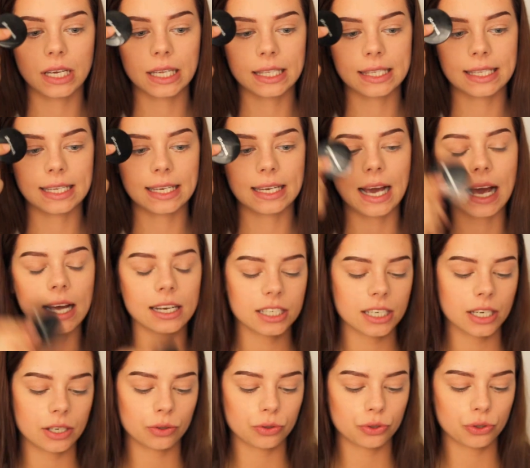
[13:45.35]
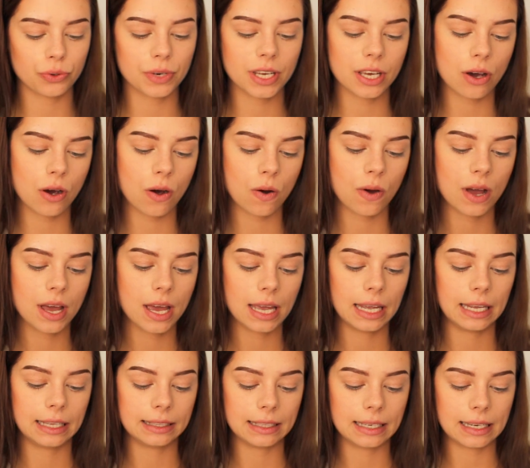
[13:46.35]
It's the eyeshadow trio
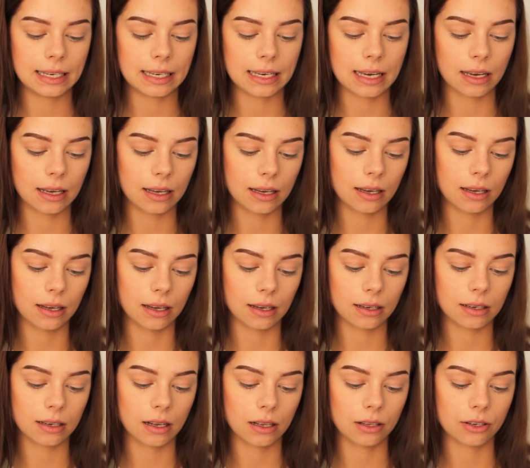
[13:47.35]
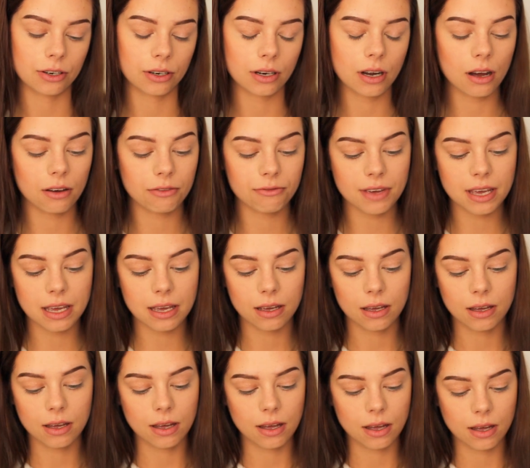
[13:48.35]
in the color coffee,
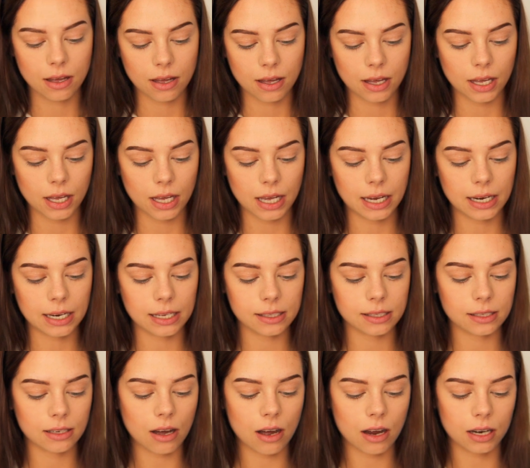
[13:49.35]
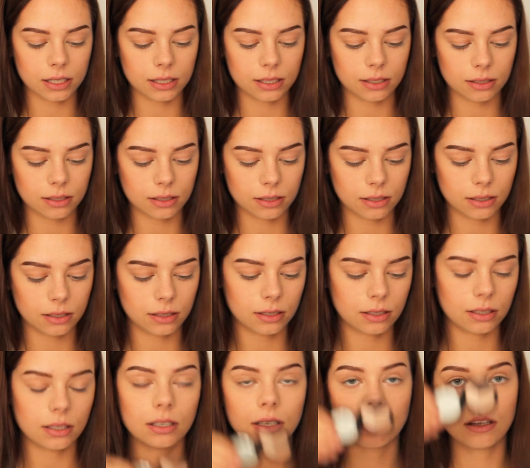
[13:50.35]
and it's got
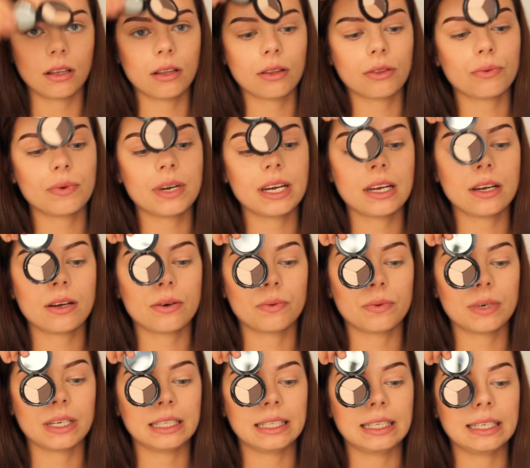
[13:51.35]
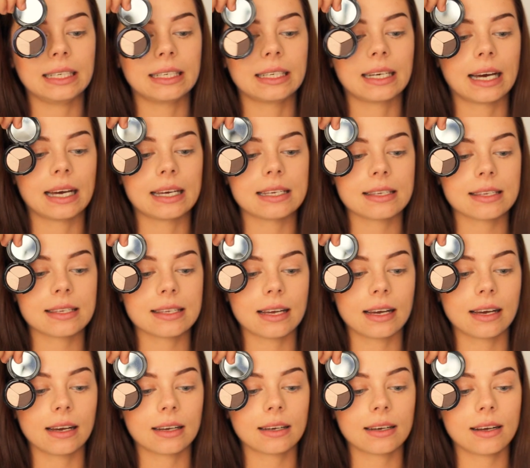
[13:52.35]
three really nice
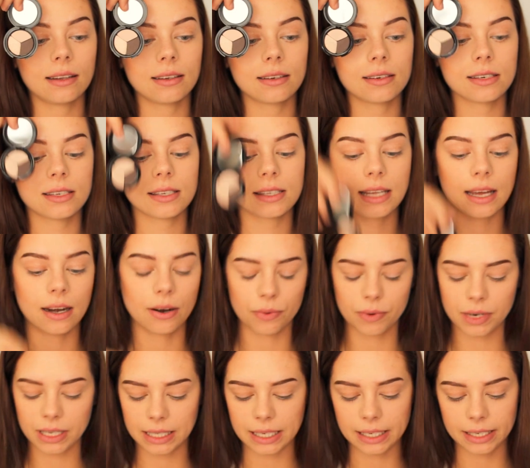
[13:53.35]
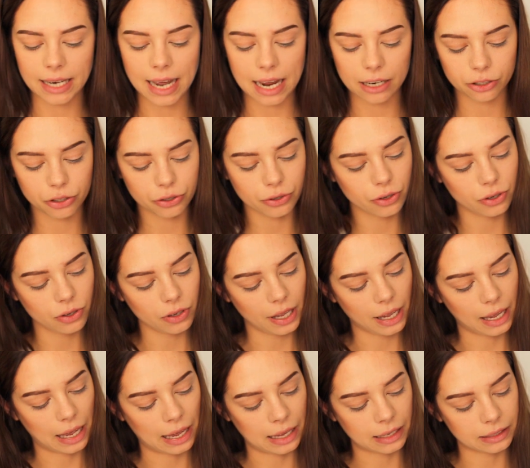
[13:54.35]
colors that are really natural,
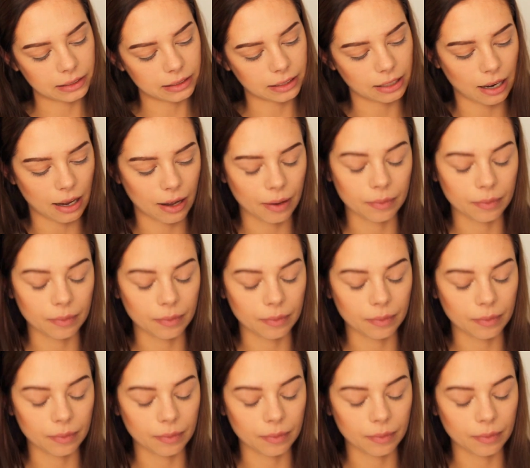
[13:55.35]
and